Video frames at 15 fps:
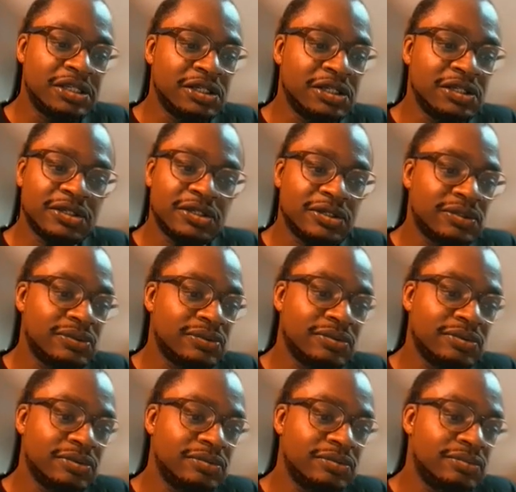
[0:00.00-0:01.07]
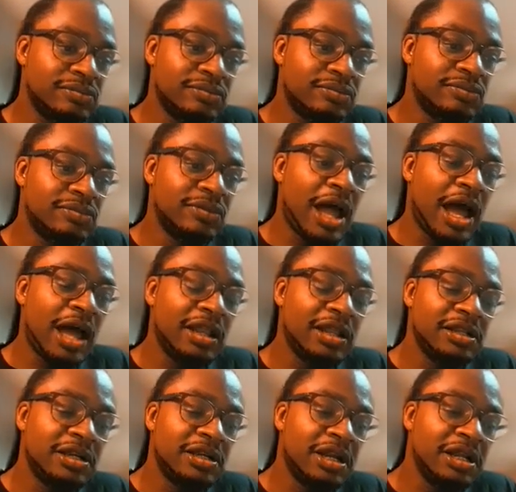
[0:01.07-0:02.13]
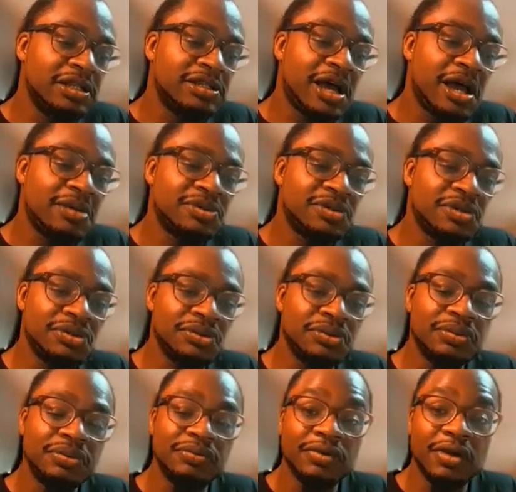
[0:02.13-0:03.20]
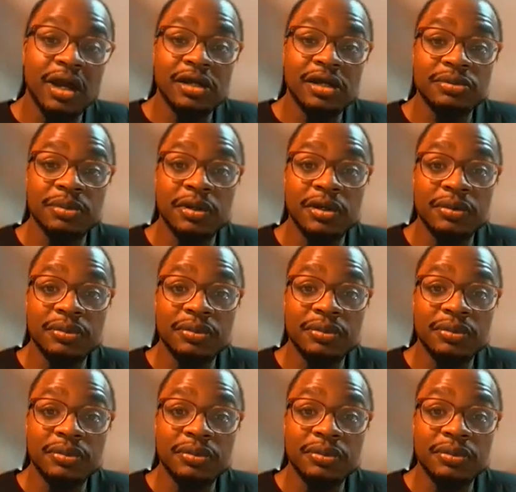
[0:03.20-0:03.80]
is not ending anytime soon. Yeah, it's me.